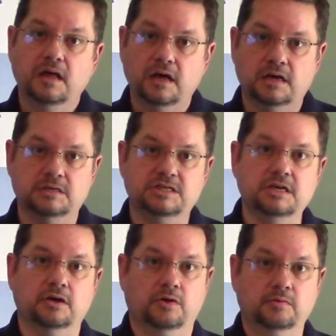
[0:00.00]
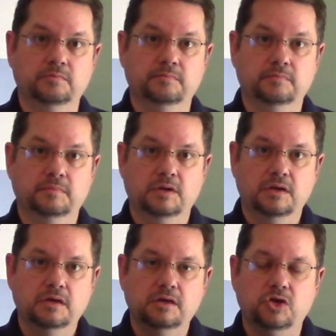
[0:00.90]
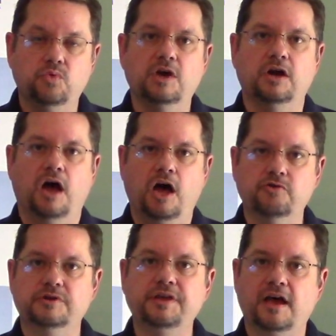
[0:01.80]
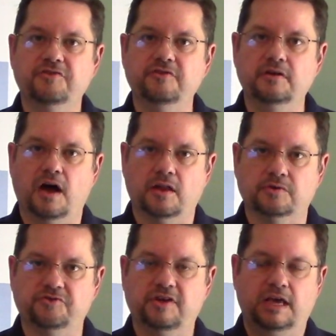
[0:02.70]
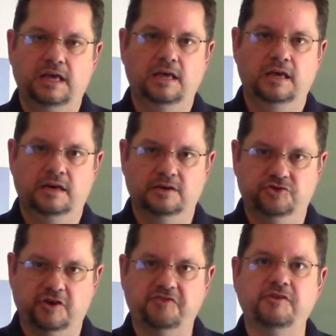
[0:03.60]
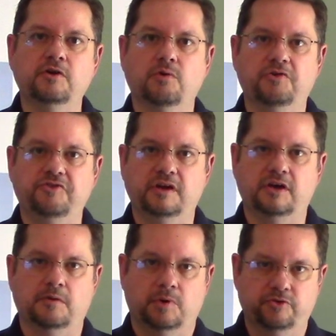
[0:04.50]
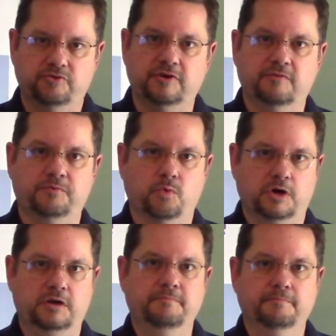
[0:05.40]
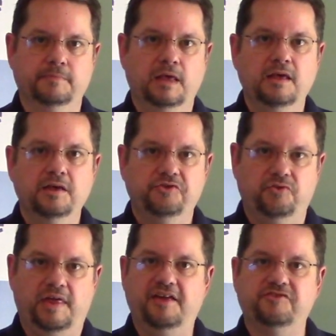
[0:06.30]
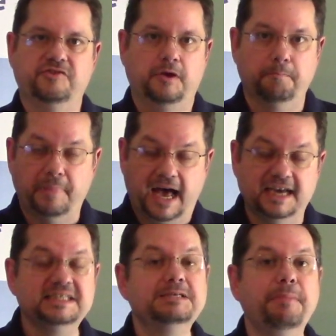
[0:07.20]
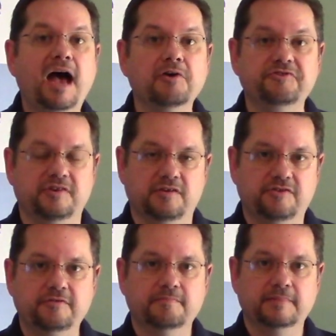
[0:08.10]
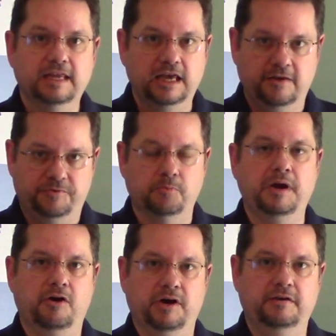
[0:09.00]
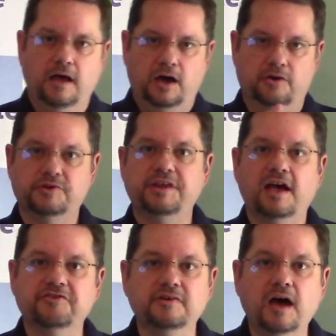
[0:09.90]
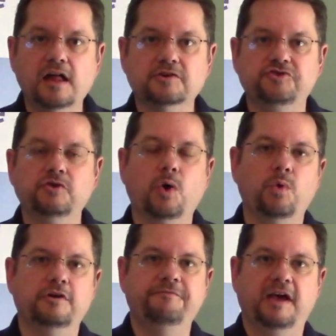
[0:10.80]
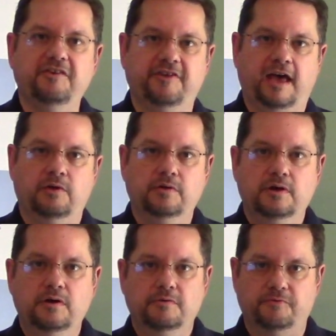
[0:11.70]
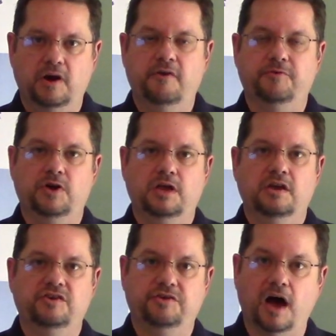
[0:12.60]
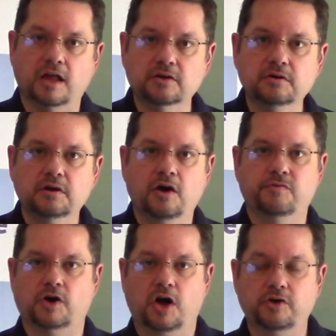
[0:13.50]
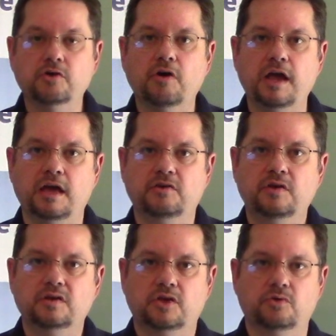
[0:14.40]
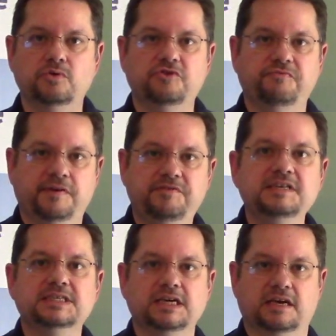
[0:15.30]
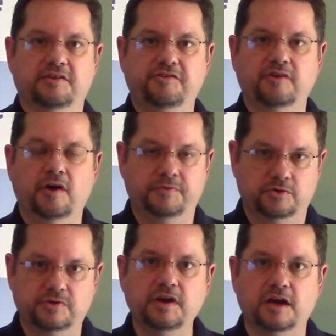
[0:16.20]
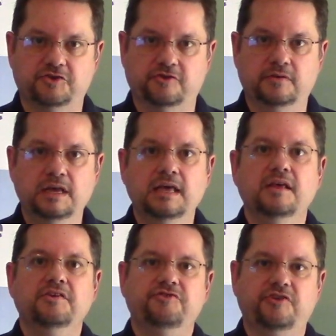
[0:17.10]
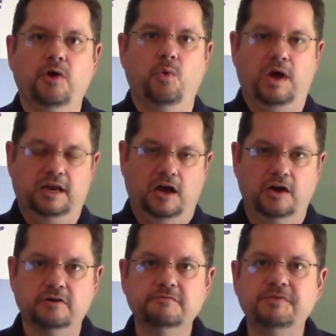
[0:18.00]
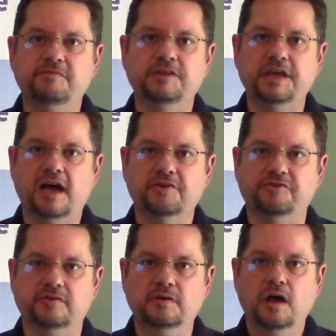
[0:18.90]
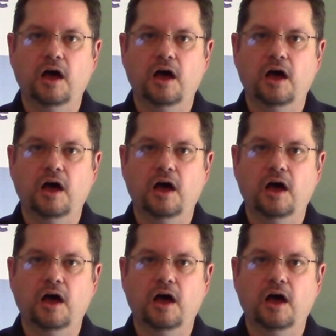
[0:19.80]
until you hit $100,000 in adjusted gross income on your 1040. So that's combined spouses if you're married. $100,000 you go into phase out. For every dollar over 100 grand, you lose 50 cents of your deduction. So at 150,000,